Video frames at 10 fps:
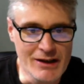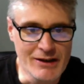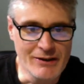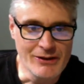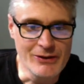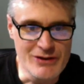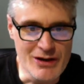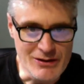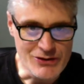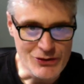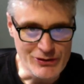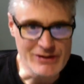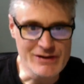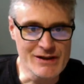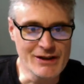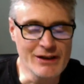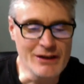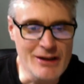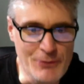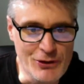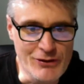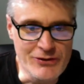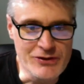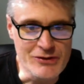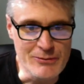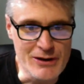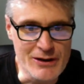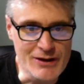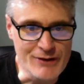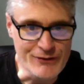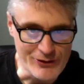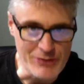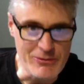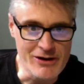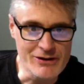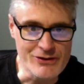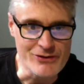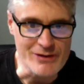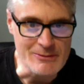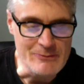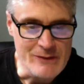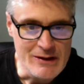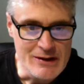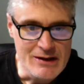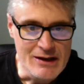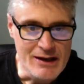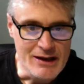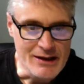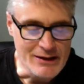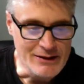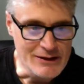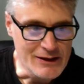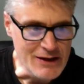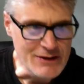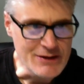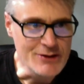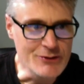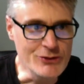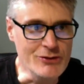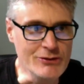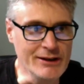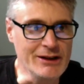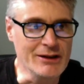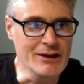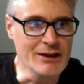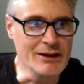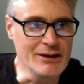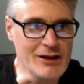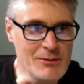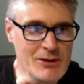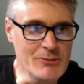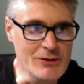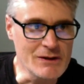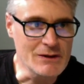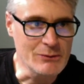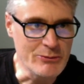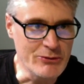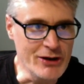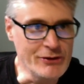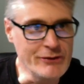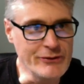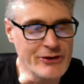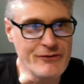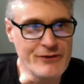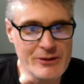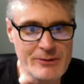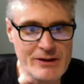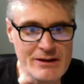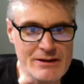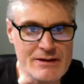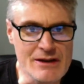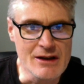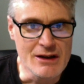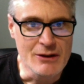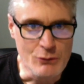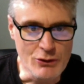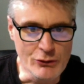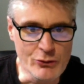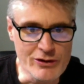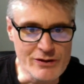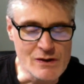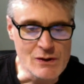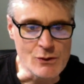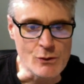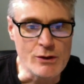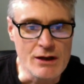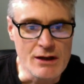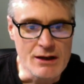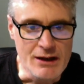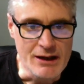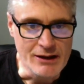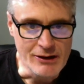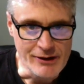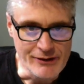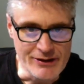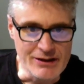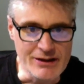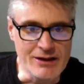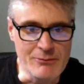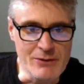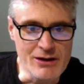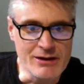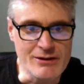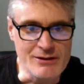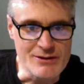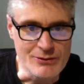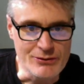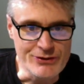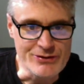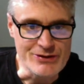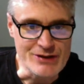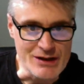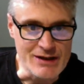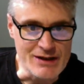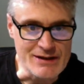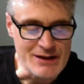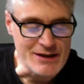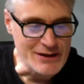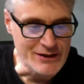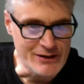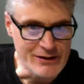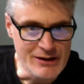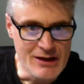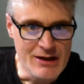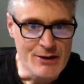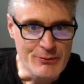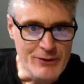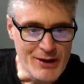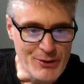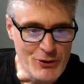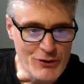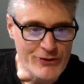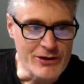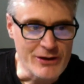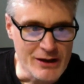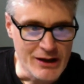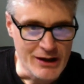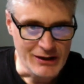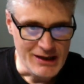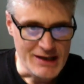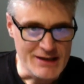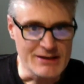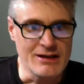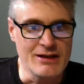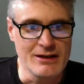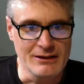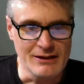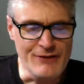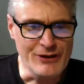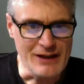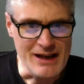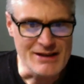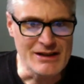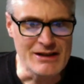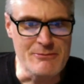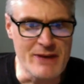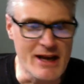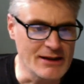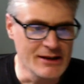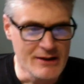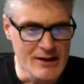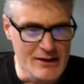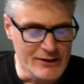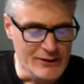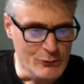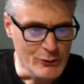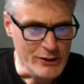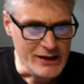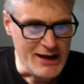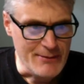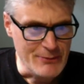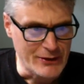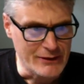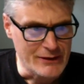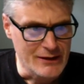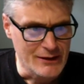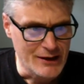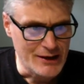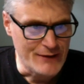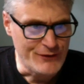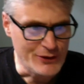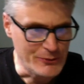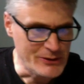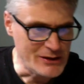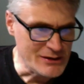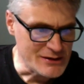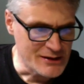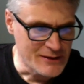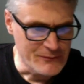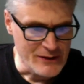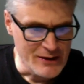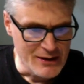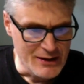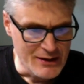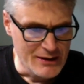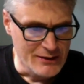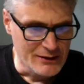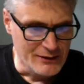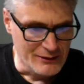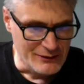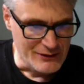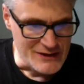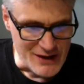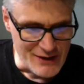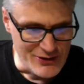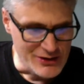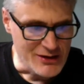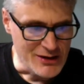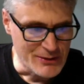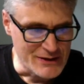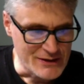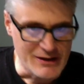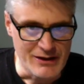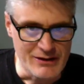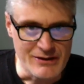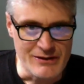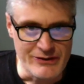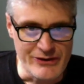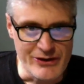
here's young Tony DeZuniga coming over to America for the American Dream. And in case you don't know, like comic books were brought over to the Philippines World War II. A lot of the American soldiers, GIs stationed there, brought them over, and it left a lasting impact. So what happened? Philippines discovered comics, and their